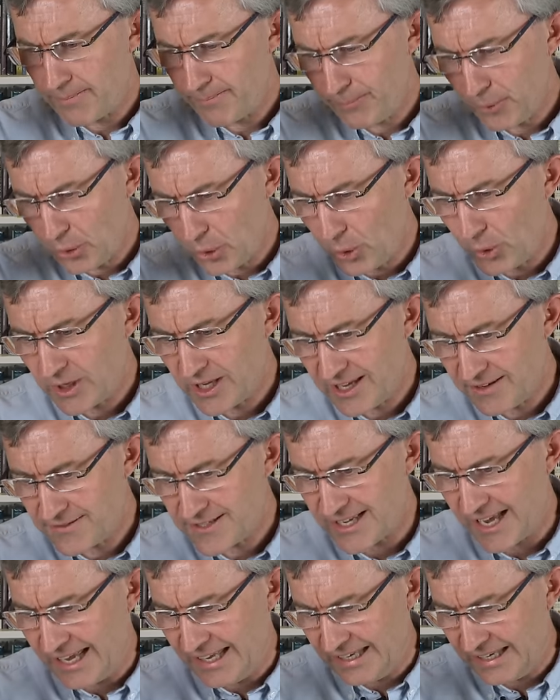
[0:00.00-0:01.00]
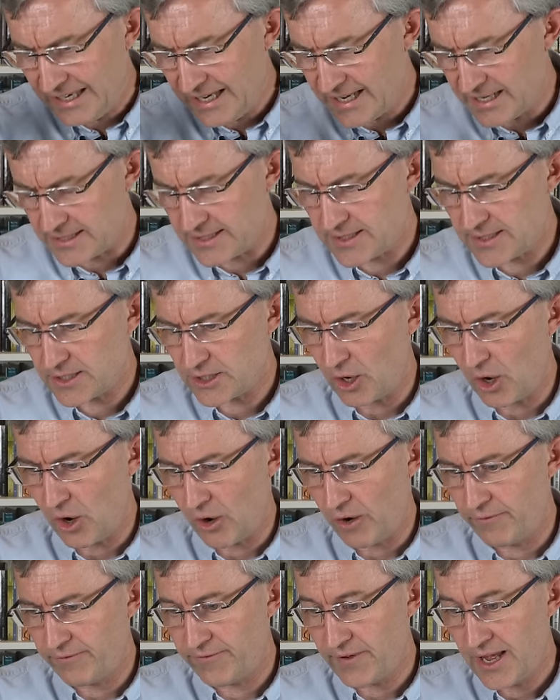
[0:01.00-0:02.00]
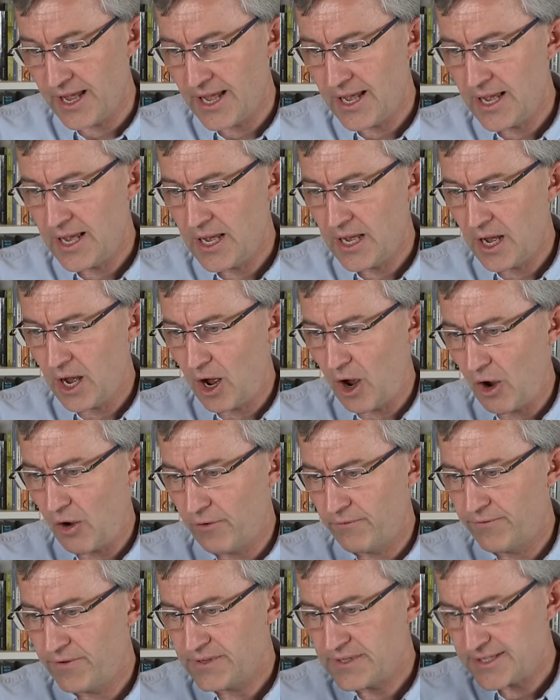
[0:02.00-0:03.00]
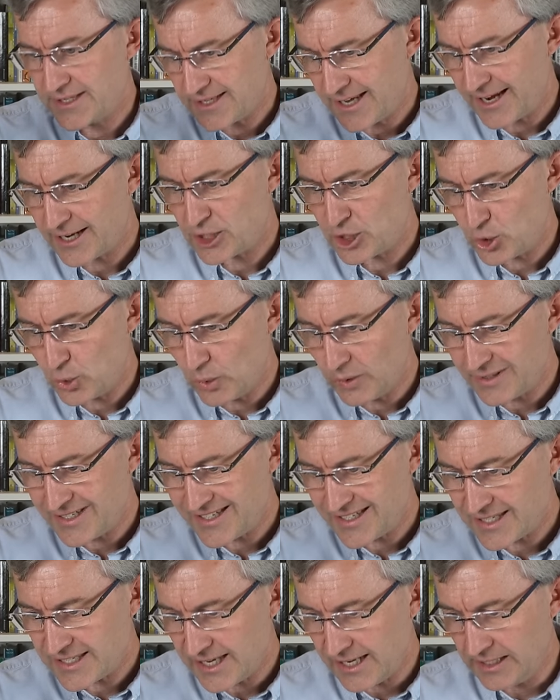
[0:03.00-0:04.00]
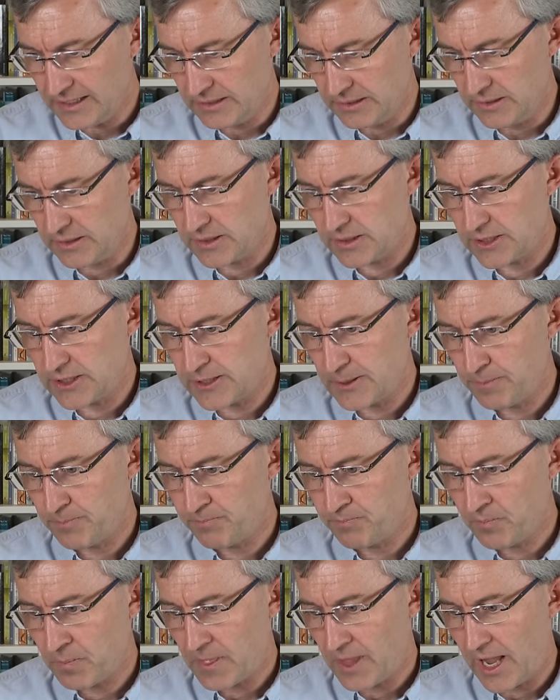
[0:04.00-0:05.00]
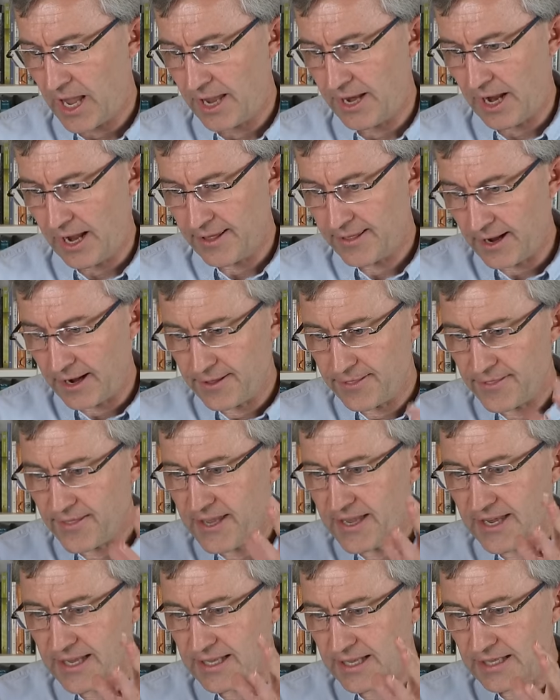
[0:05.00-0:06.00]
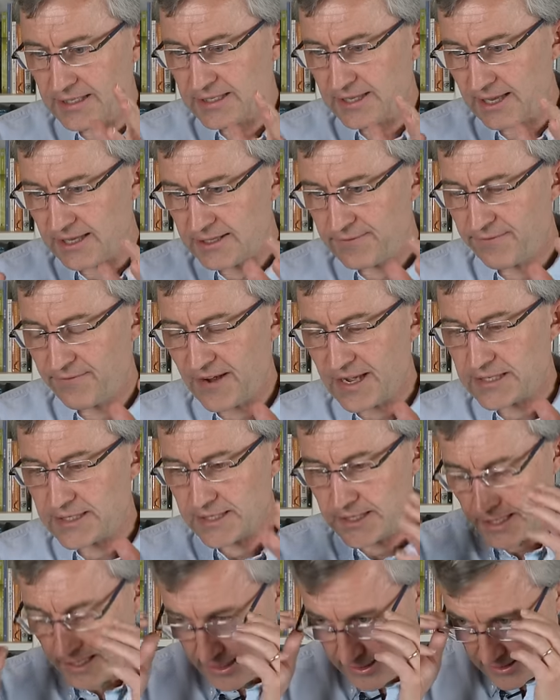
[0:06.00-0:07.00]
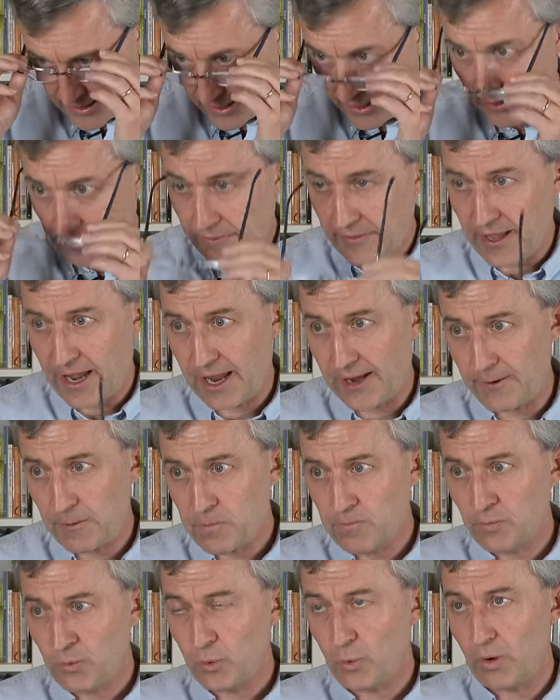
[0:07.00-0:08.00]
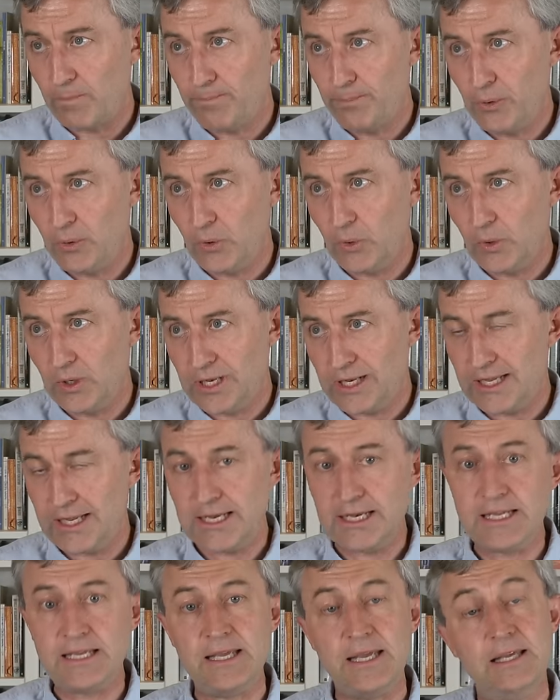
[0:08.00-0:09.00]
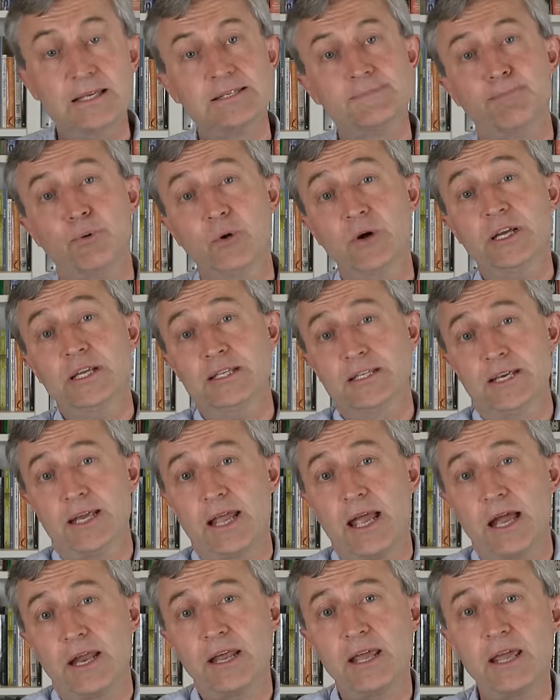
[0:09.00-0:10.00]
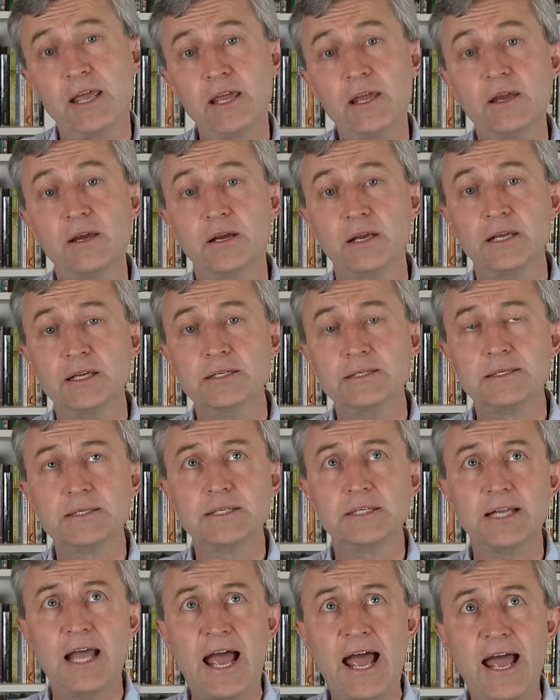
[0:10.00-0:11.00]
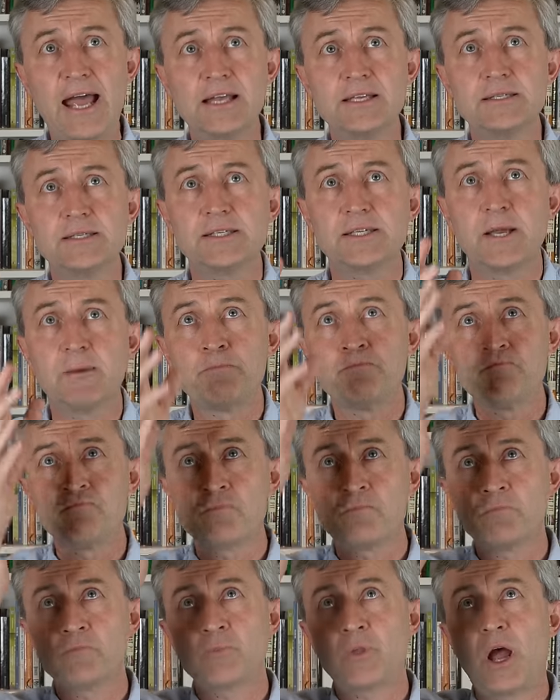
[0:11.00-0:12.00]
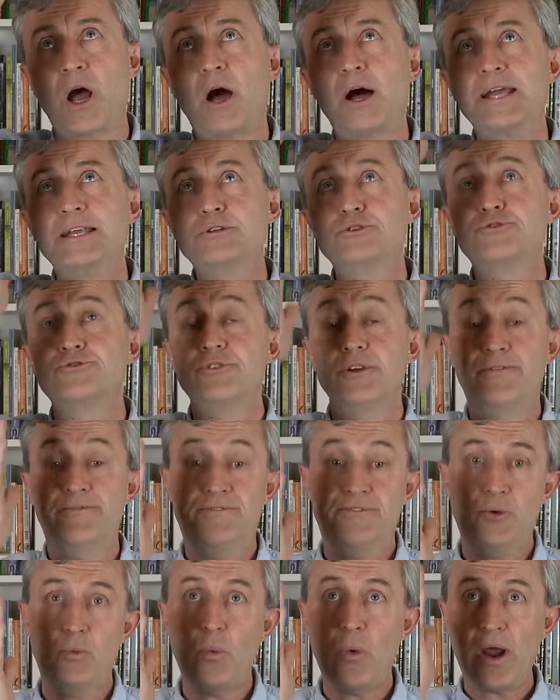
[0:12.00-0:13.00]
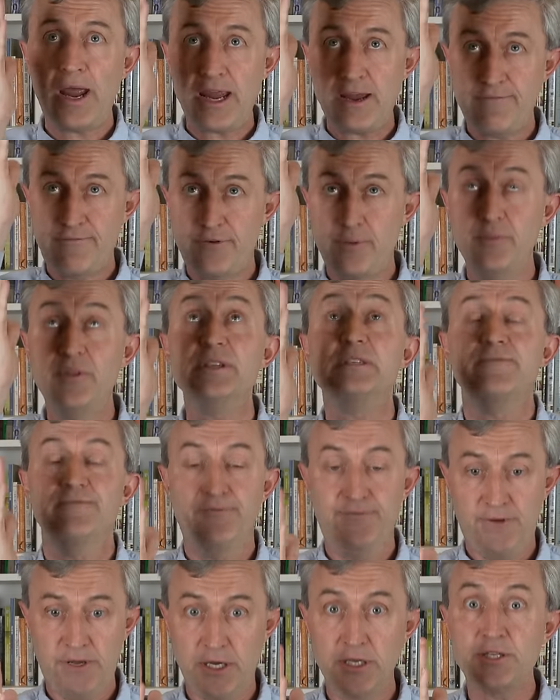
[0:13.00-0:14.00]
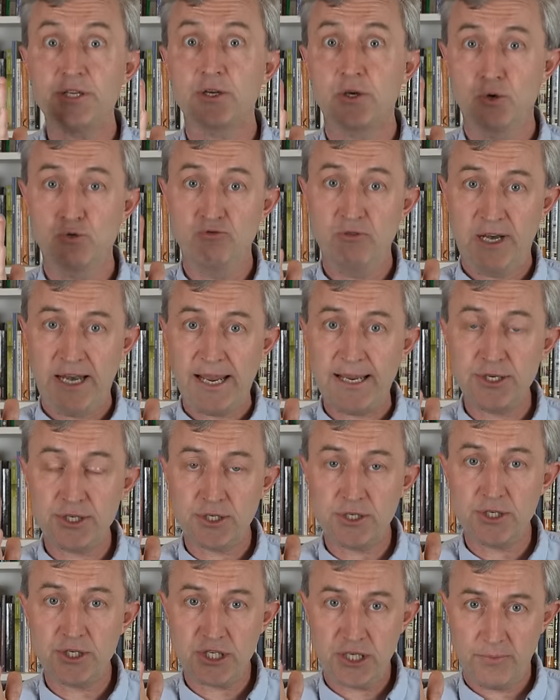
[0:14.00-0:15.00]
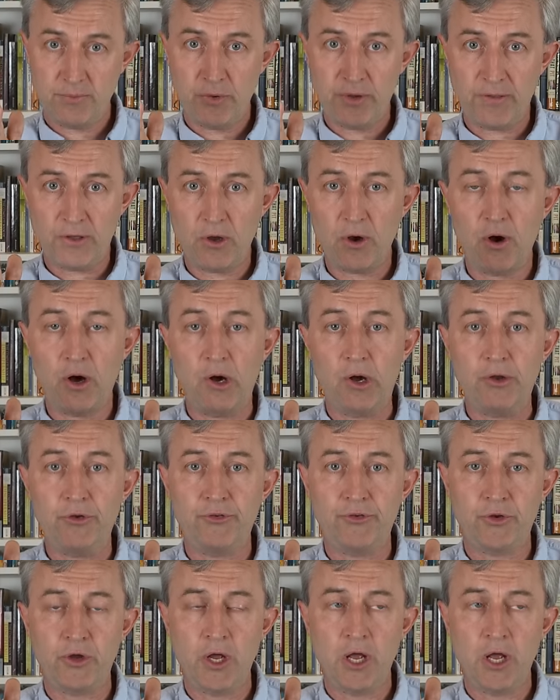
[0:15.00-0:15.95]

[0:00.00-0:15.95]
Paul gives a list of sexual sins, and I think it's fascinating that what Paul clearly is pointing at here is that as I drift away from this vertical relationship with God,